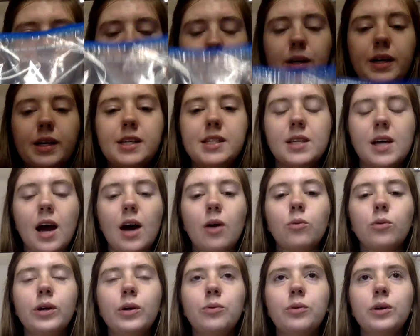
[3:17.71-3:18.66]
because
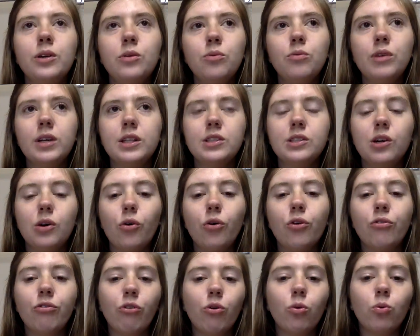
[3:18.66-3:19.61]
we wouldn't want to
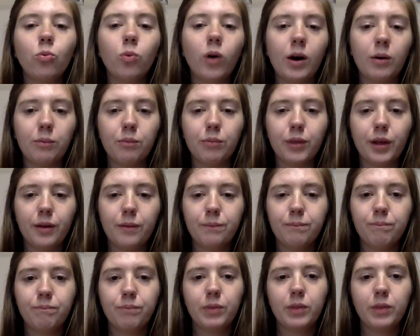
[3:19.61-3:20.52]
overwhelm them.